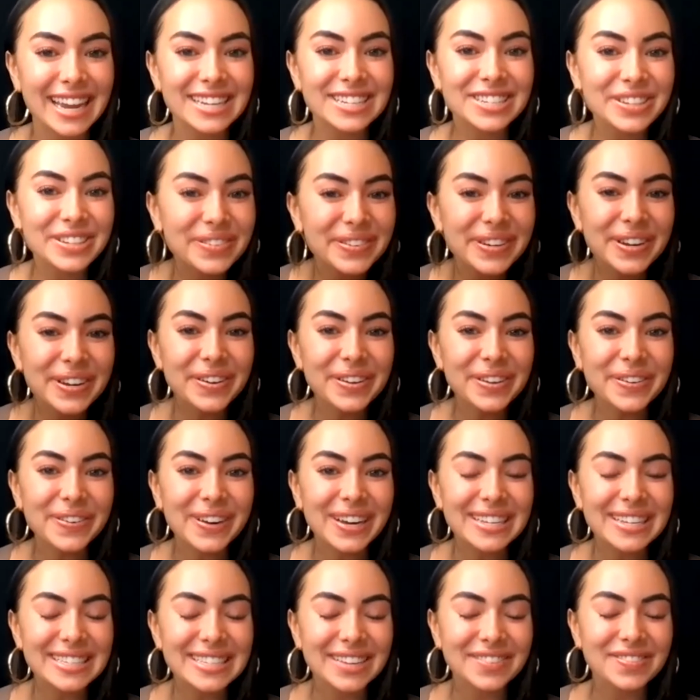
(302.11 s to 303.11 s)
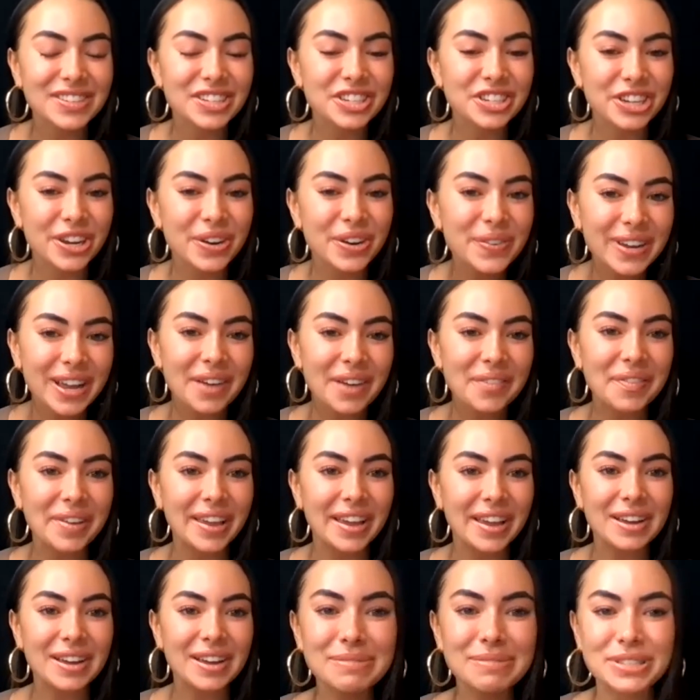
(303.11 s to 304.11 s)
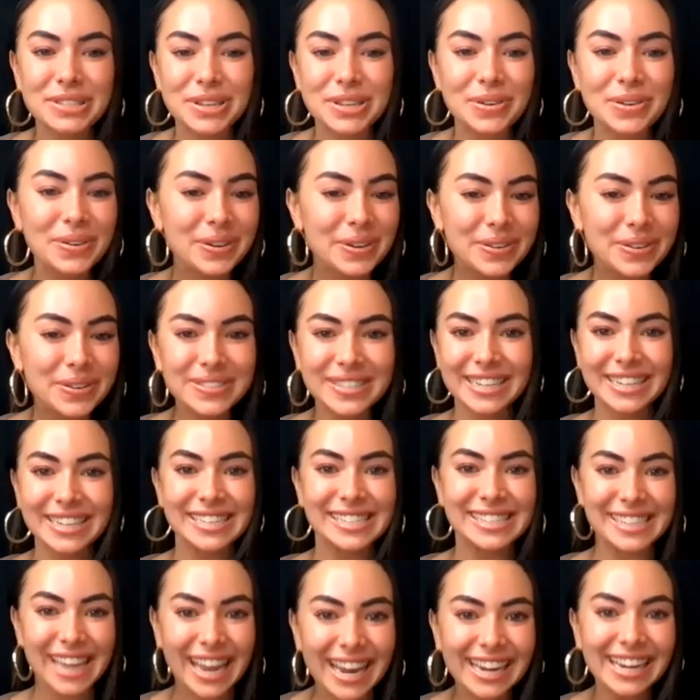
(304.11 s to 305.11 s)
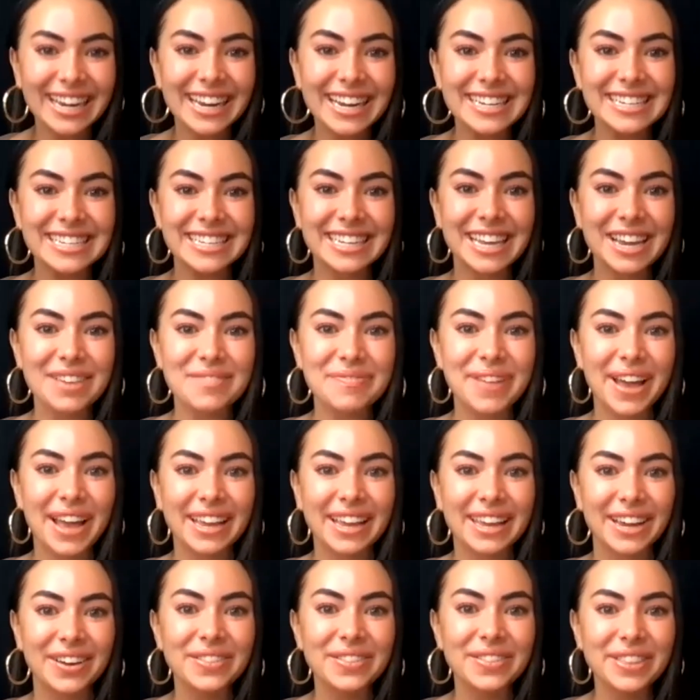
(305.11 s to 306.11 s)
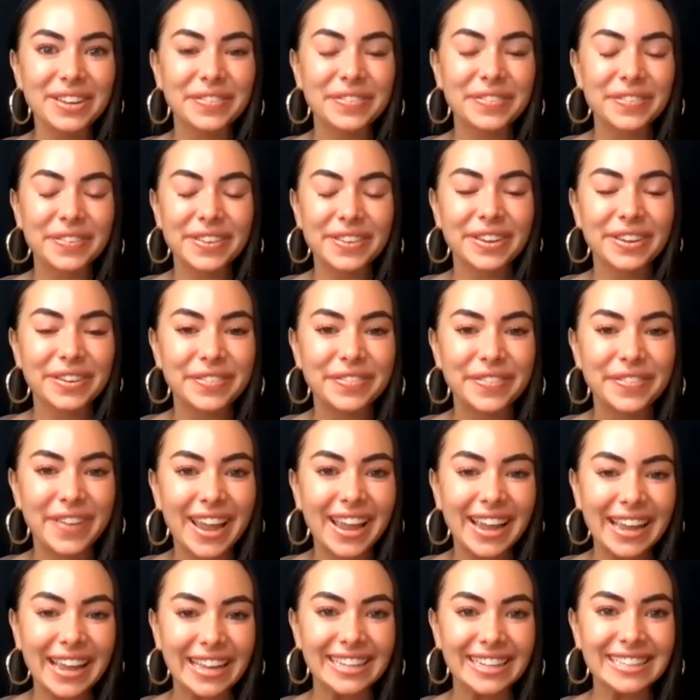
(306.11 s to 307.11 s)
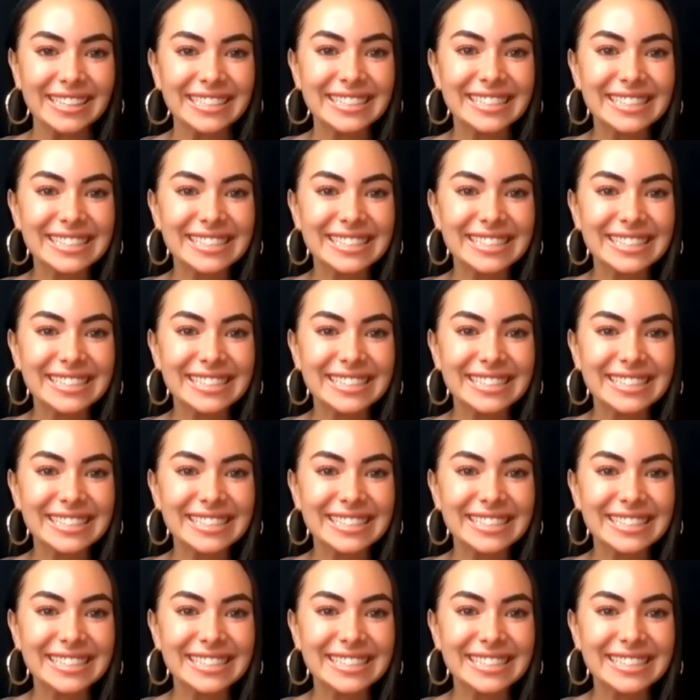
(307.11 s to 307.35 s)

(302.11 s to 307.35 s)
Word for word: I do know you guys have a show coming So who's excited to get back out there for their fans?